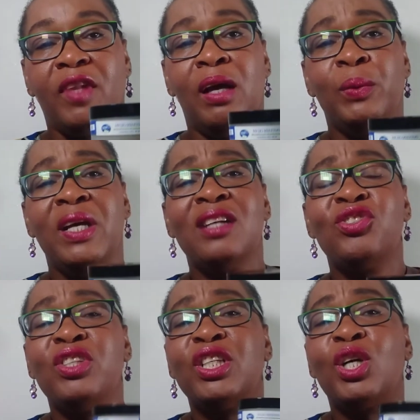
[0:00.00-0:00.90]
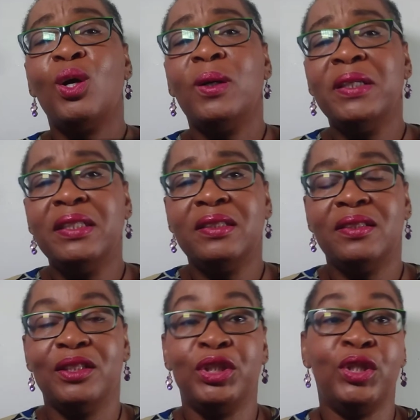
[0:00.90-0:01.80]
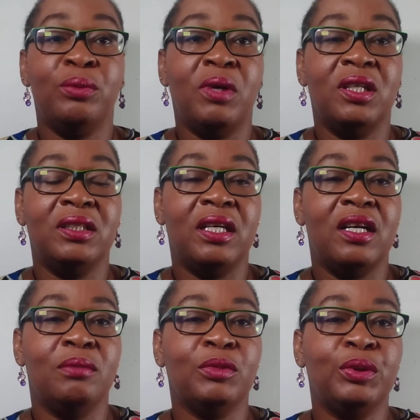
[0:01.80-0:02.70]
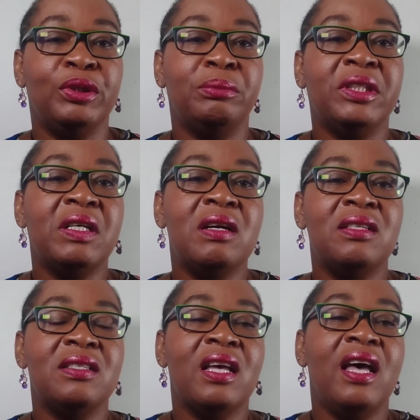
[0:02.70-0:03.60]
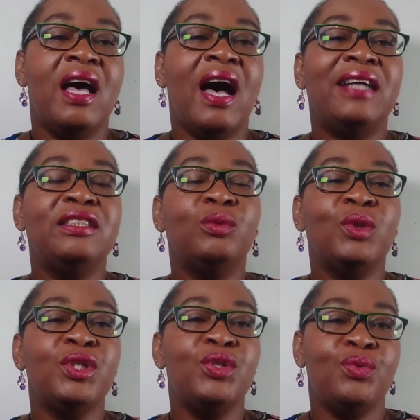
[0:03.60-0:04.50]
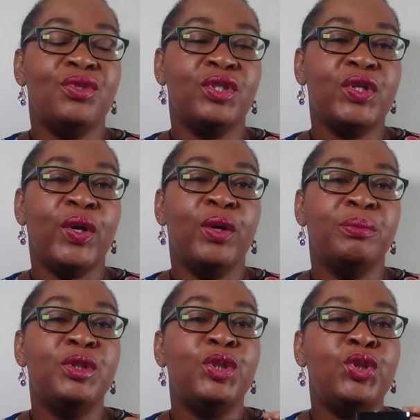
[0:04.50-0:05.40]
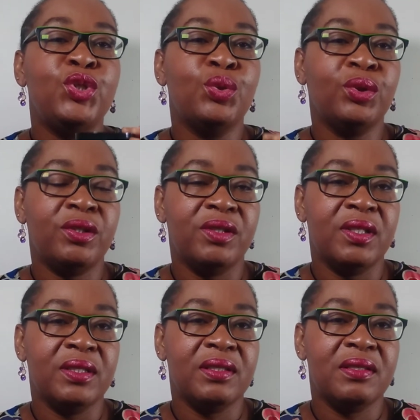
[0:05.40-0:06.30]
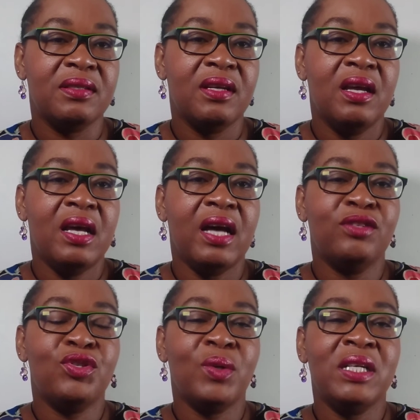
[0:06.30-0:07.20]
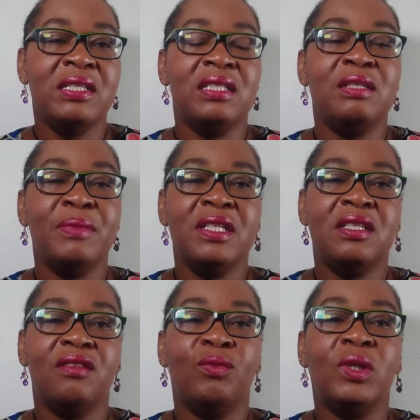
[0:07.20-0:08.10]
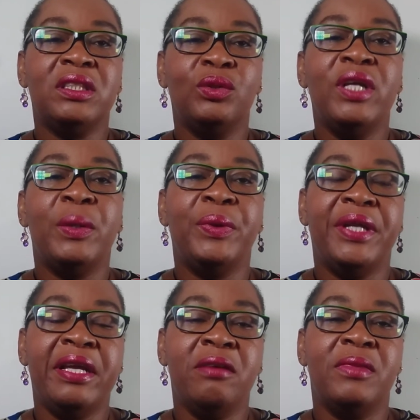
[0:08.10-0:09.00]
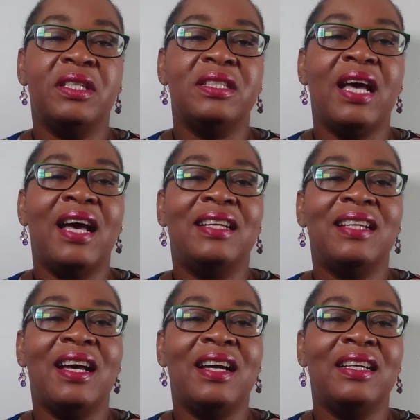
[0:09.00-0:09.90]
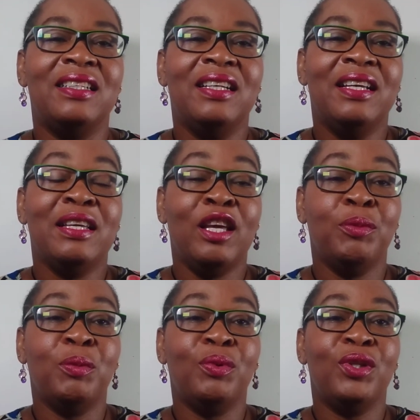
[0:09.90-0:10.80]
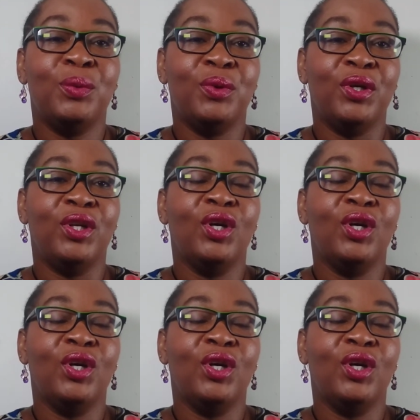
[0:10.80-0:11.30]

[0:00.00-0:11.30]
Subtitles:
and we actually coined the term underarm cream because I didn't want to use the term deodorant. And so I said to myself, what could I name it? And I came up with the word